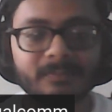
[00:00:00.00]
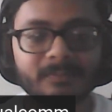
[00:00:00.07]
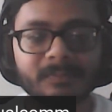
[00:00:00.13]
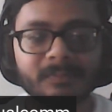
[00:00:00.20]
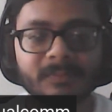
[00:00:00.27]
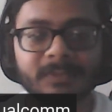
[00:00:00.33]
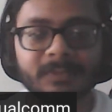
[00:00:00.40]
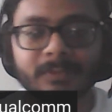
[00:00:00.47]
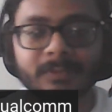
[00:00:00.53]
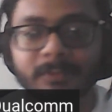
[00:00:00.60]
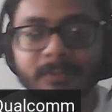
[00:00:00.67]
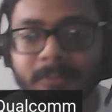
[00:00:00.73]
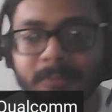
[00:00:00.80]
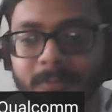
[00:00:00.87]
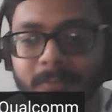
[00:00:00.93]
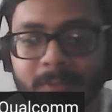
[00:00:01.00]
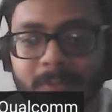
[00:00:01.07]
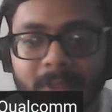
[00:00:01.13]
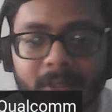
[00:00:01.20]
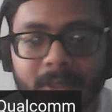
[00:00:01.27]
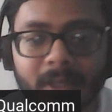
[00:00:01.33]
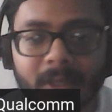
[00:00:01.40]
So
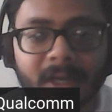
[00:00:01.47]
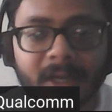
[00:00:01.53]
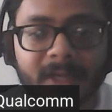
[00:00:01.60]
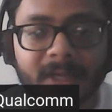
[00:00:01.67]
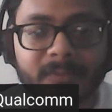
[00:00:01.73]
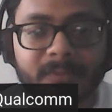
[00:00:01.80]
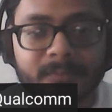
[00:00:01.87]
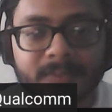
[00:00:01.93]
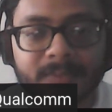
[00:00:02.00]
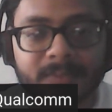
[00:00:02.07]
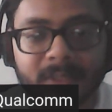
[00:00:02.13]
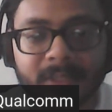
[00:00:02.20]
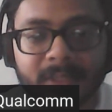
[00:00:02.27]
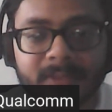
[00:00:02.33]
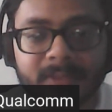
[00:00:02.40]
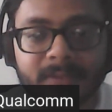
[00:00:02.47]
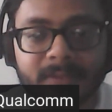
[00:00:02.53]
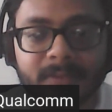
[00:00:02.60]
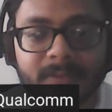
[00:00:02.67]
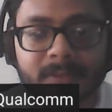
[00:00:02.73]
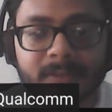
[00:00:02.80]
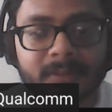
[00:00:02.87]
I'm like
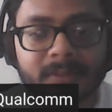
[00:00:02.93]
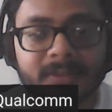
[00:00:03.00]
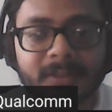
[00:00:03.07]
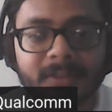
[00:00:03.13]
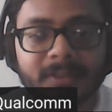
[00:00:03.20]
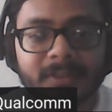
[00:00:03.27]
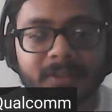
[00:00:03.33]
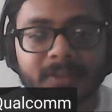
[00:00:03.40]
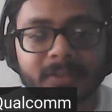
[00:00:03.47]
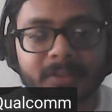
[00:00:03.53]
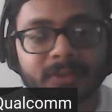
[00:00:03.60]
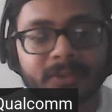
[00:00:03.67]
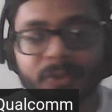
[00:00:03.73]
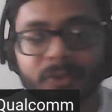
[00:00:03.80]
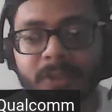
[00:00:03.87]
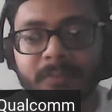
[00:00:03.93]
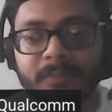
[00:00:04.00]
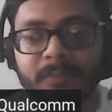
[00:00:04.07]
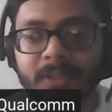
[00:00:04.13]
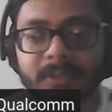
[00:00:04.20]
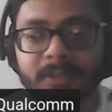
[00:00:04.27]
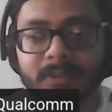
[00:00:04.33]
literally enjoying
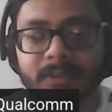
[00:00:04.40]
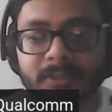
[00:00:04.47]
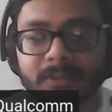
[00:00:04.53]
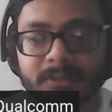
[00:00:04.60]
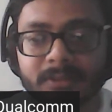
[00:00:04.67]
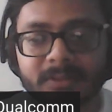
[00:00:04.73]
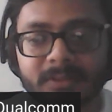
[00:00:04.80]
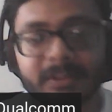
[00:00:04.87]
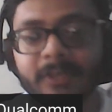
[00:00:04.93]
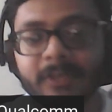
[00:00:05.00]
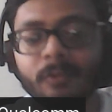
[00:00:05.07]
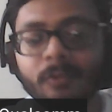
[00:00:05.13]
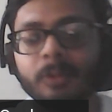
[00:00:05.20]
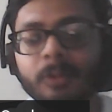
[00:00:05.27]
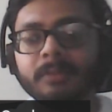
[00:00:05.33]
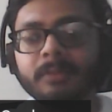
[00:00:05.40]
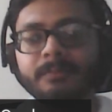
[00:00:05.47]
my stay at Qualcomm.